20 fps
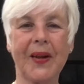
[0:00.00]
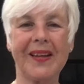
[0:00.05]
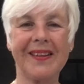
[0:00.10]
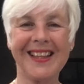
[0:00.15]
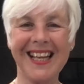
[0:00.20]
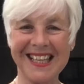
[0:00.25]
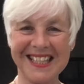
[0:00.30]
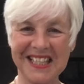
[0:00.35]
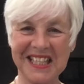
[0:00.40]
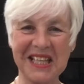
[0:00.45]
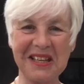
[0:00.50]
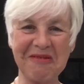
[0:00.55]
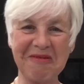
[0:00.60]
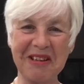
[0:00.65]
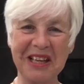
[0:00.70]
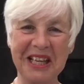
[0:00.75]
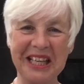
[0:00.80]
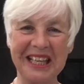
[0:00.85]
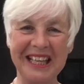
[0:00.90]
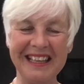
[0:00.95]
that's it,
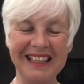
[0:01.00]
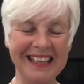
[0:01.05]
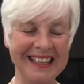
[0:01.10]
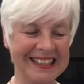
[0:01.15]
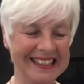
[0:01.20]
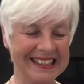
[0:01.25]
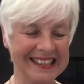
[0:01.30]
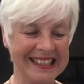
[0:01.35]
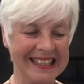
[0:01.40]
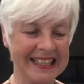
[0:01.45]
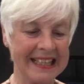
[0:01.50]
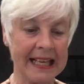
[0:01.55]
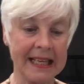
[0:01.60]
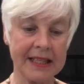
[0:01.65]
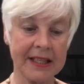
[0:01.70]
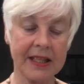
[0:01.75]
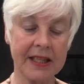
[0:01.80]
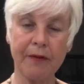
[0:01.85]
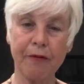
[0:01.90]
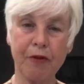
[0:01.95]
really.
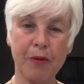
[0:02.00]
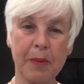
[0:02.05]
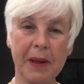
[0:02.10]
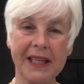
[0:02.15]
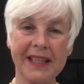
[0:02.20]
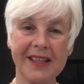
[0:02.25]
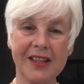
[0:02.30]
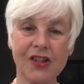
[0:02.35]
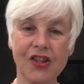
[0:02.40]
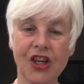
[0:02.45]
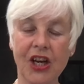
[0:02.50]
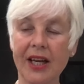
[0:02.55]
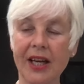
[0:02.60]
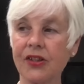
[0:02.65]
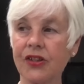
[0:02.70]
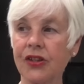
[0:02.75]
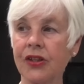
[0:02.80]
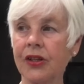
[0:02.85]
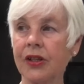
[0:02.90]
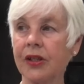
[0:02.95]
That's it for my little
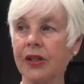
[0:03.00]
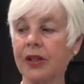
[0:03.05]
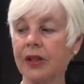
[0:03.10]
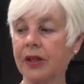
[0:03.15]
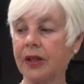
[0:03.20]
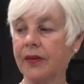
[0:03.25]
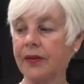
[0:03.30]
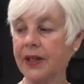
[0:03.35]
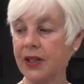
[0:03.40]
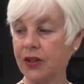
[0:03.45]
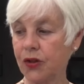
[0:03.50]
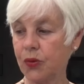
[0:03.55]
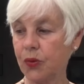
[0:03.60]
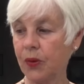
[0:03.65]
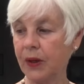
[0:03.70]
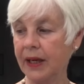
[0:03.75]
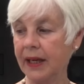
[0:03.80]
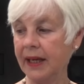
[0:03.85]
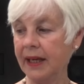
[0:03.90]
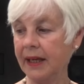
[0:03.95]
chat this
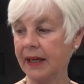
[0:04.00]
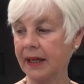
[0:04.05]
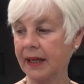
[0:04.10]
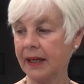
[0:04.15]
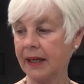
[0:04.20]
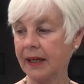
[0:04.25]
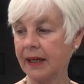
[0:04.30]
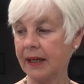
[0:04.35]
week.